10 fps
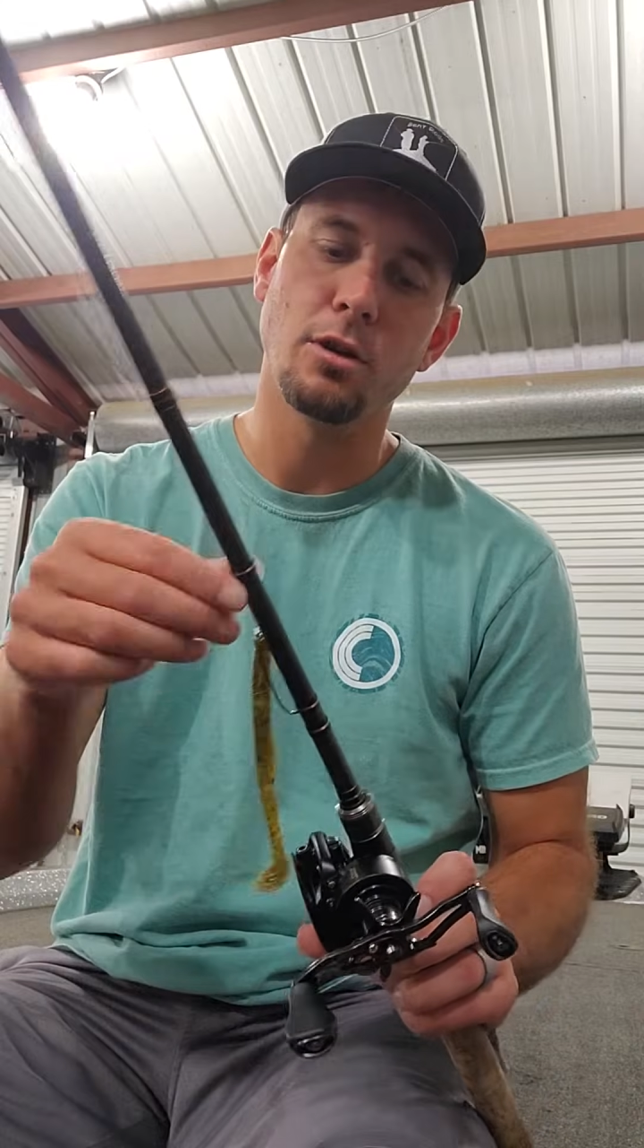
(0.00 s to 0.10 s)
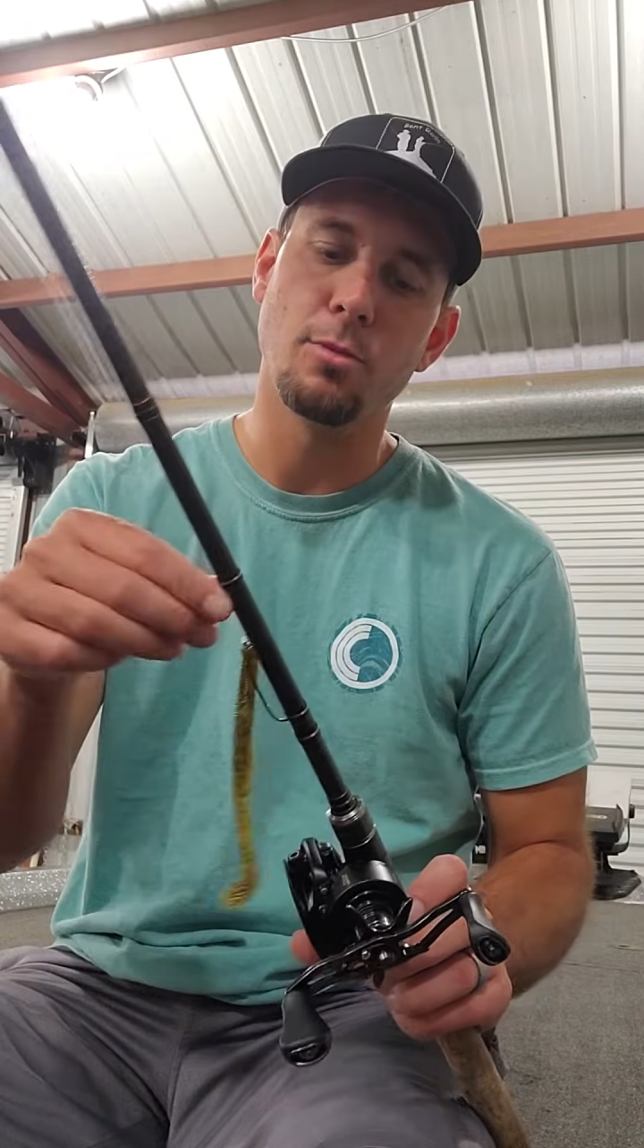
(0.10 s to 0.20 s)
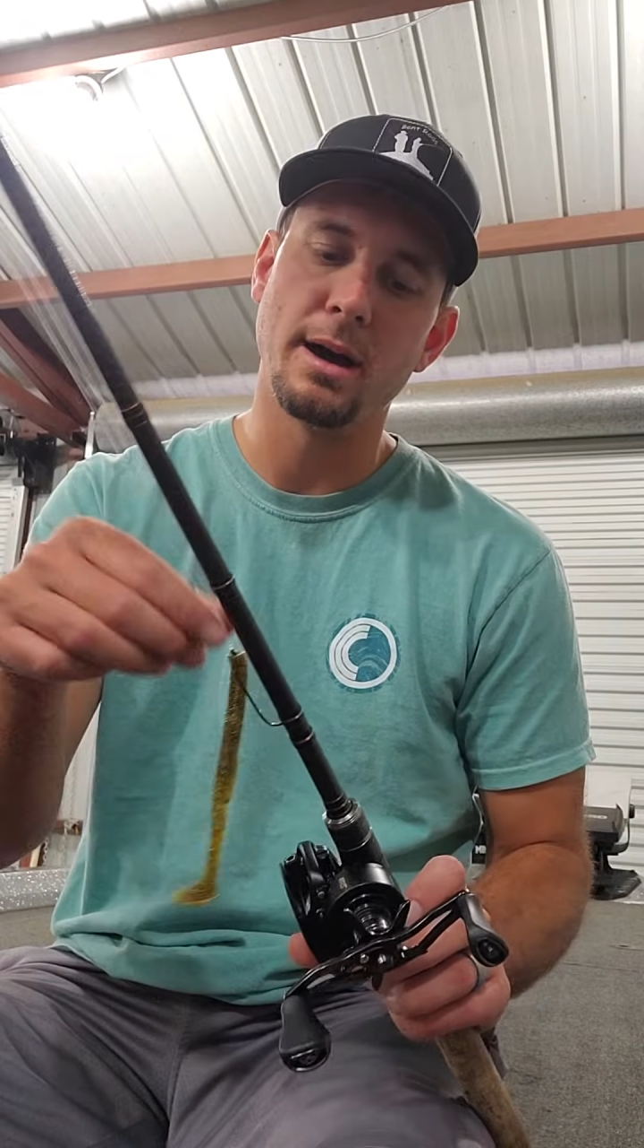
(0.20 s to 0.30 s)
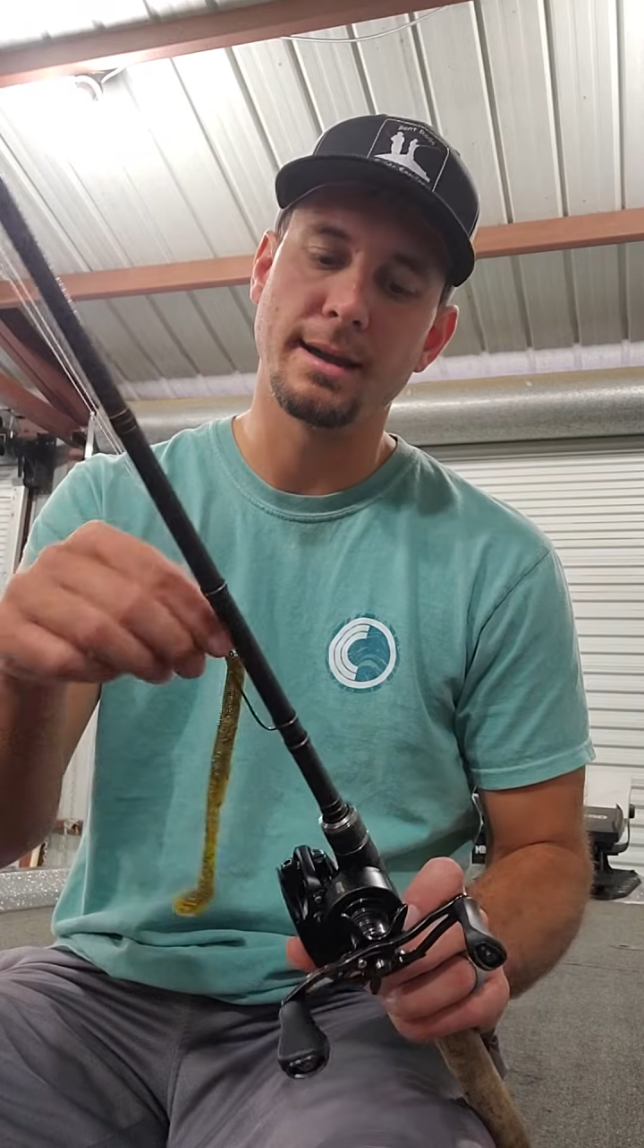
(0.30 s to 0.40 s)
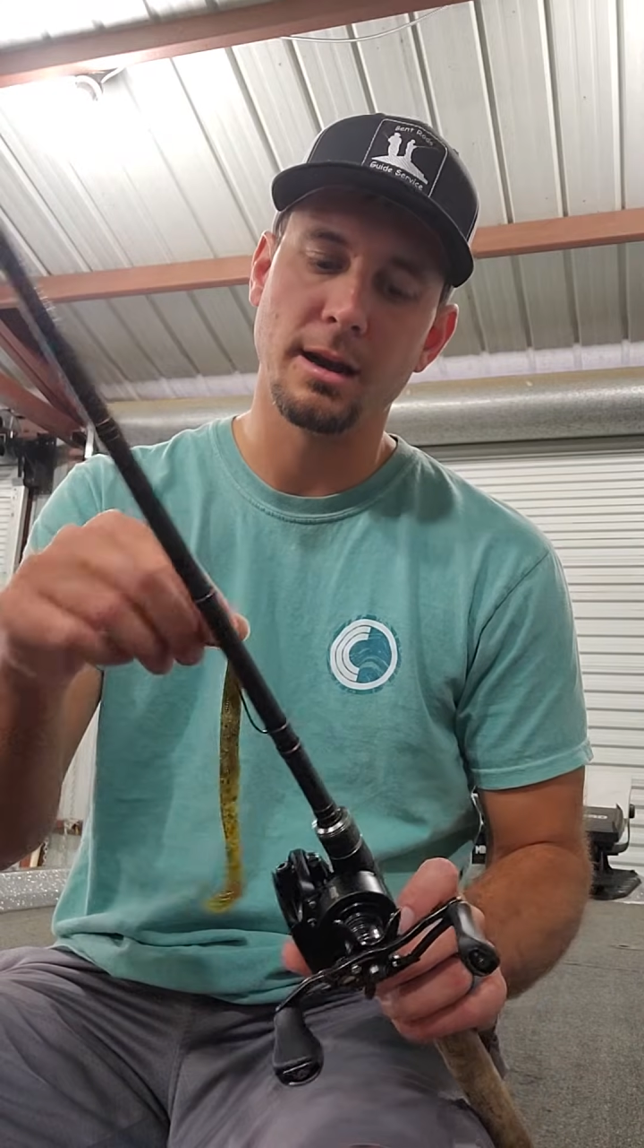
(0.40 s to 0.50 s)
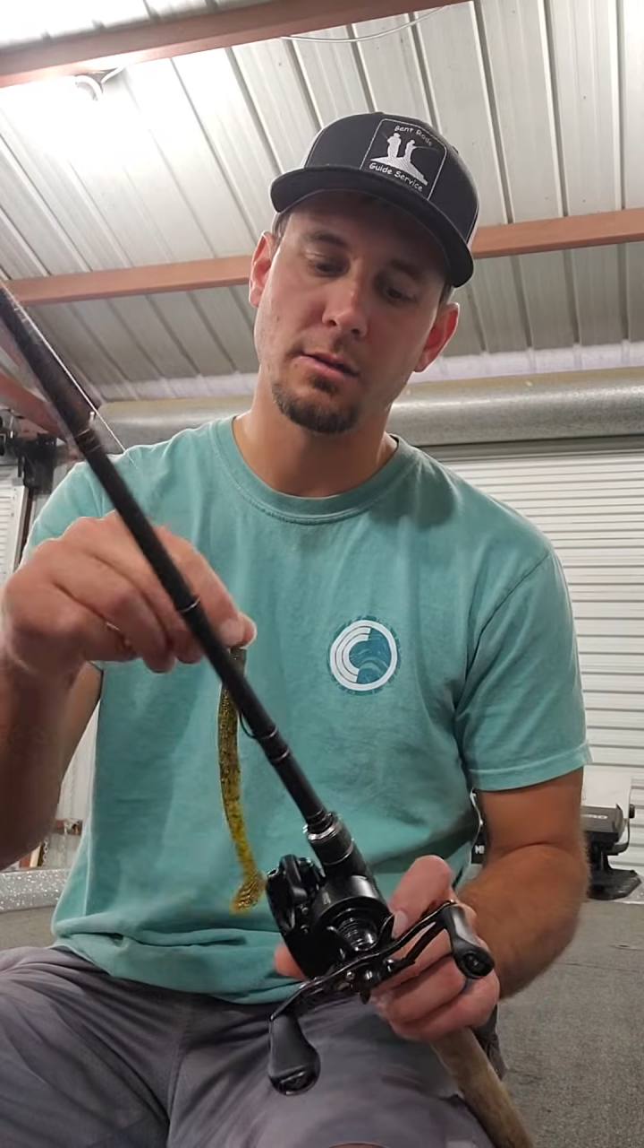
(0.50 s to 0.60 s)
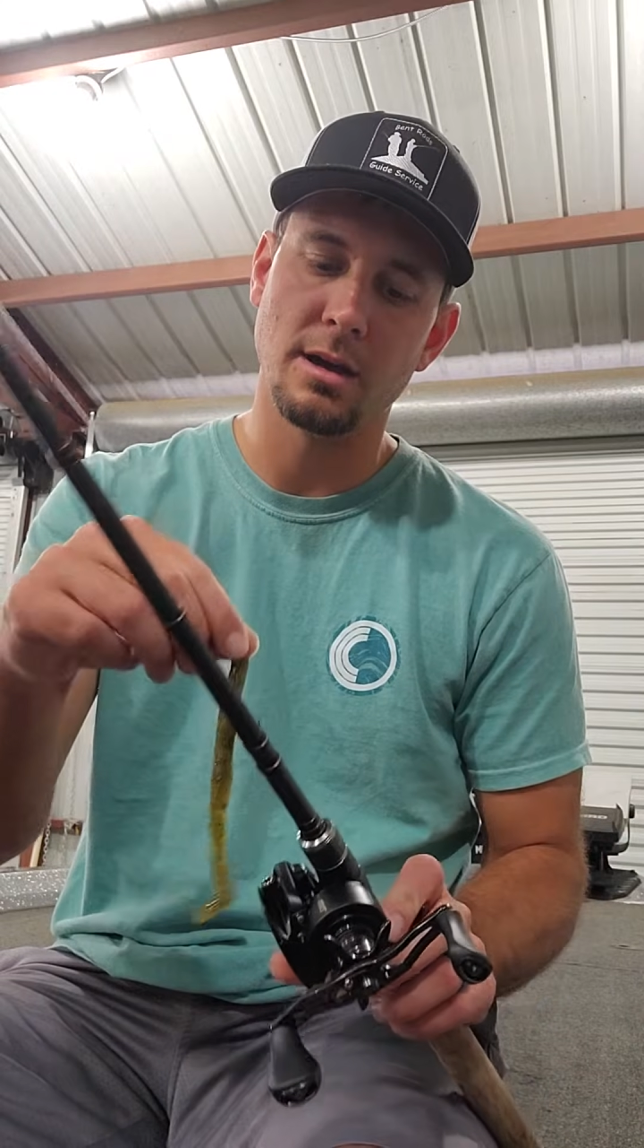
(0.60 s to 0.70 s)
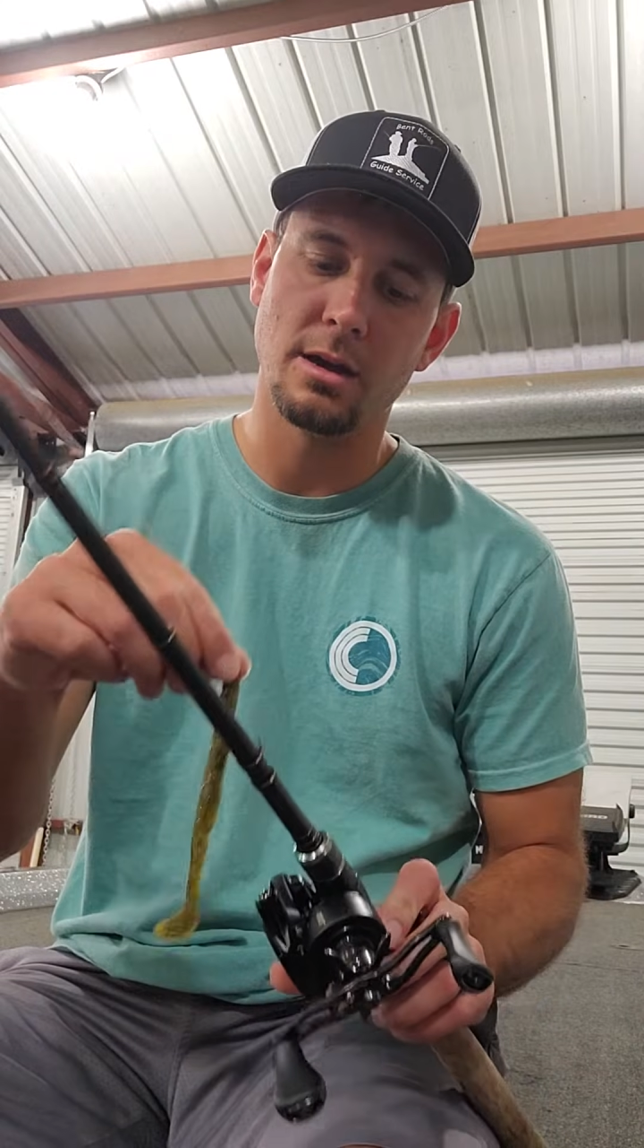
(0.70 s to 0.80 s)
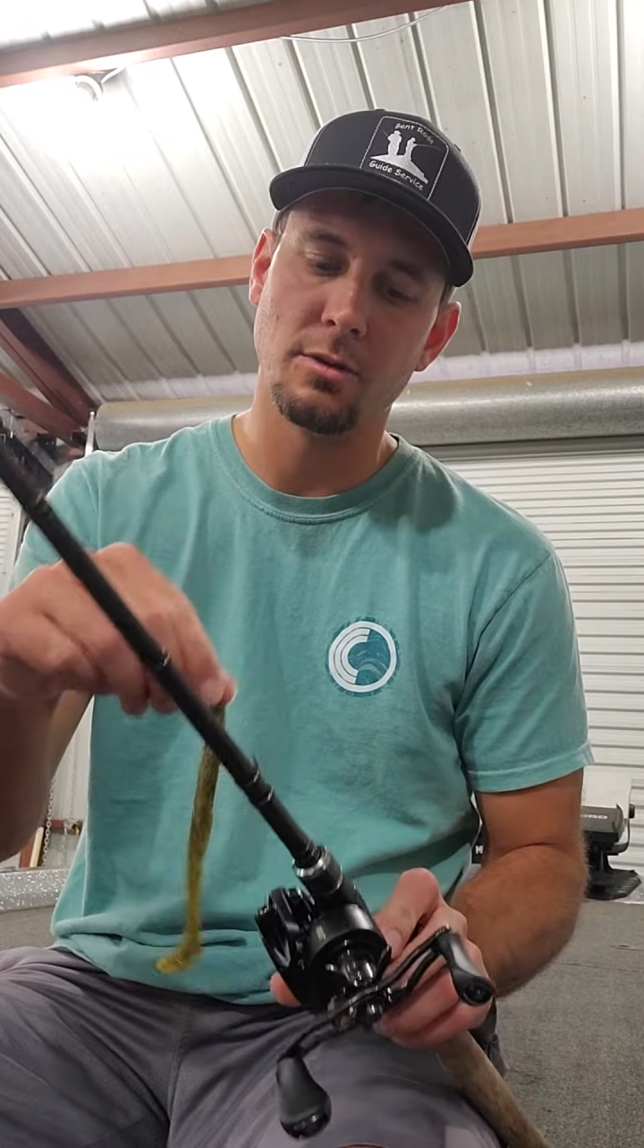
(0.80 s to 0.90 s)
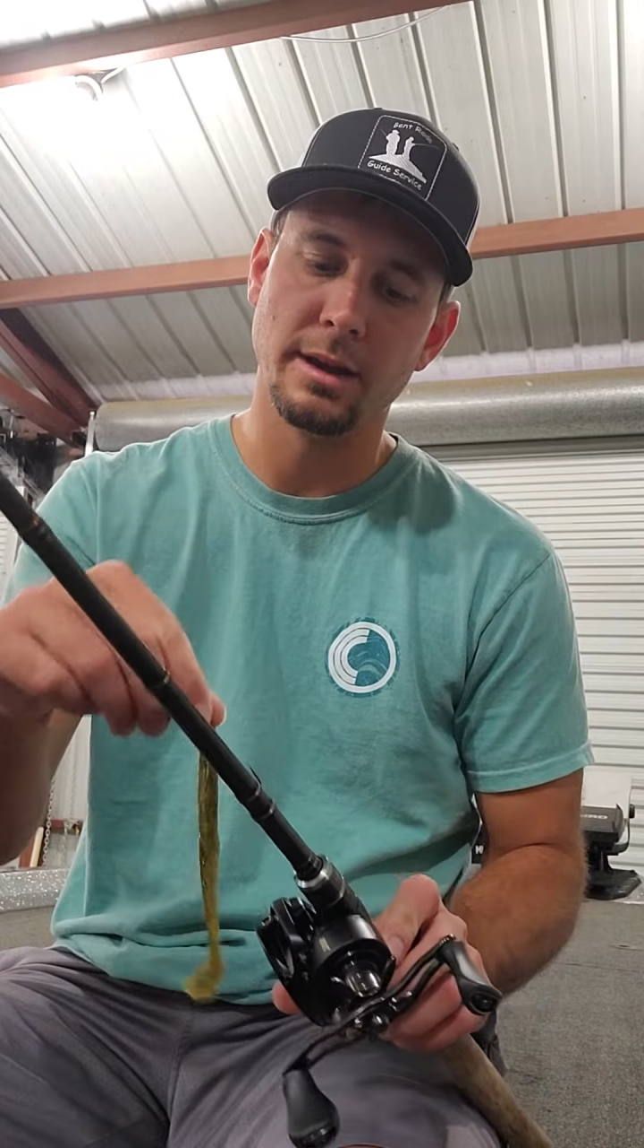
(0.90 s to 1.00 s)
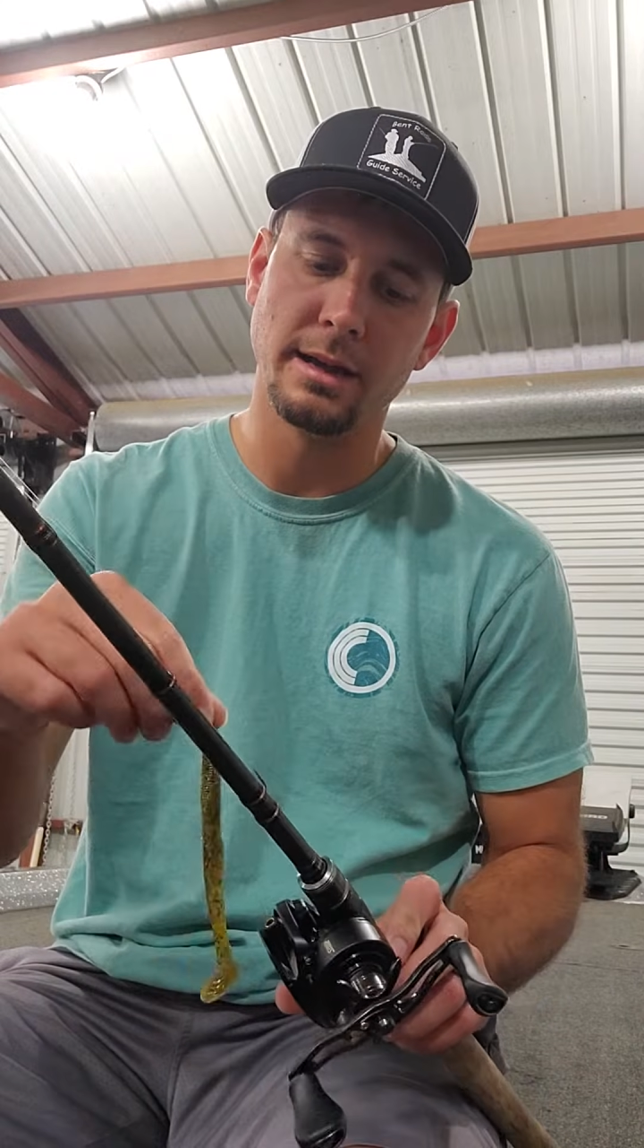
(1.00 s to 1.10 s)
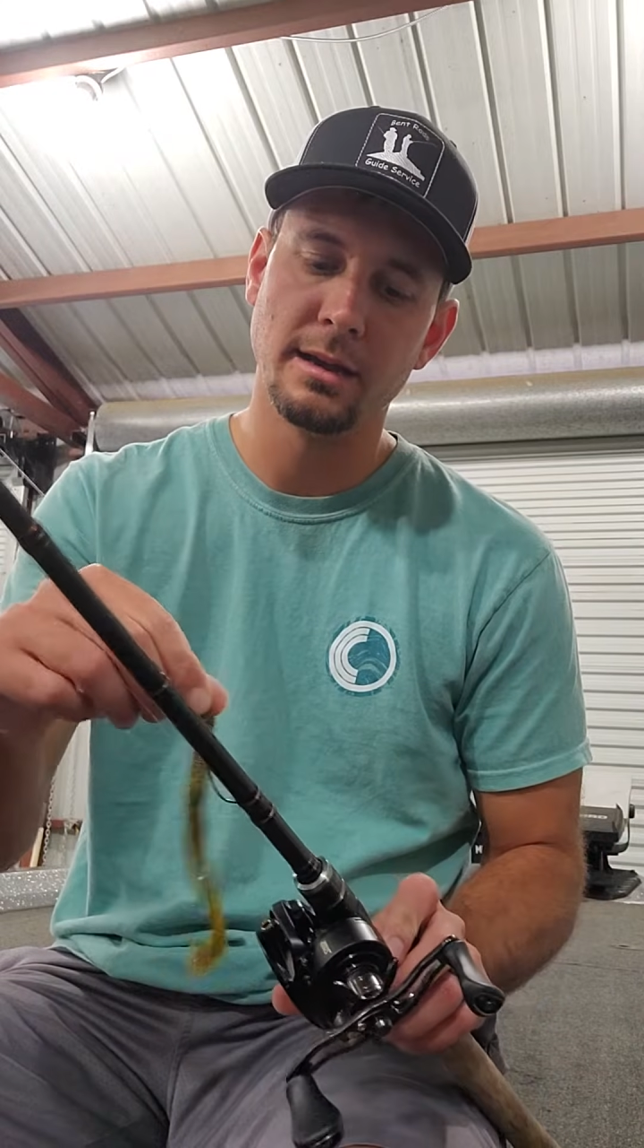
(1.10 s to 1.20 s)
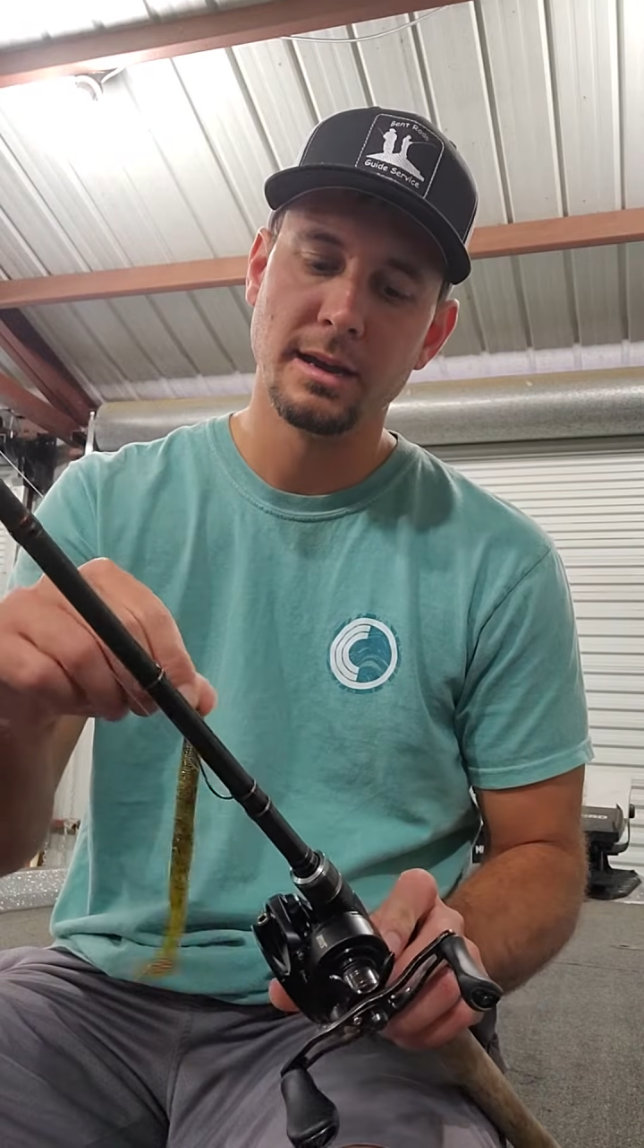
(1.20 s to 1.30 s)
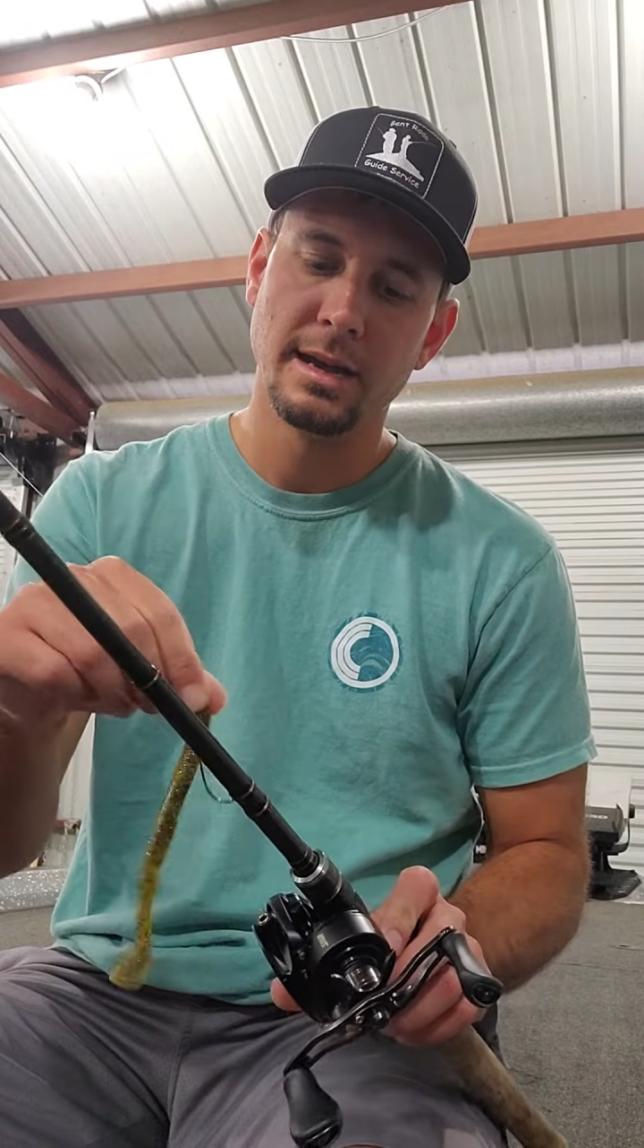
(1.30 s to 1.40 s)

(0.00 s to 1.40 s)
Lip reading: on my Carolina rig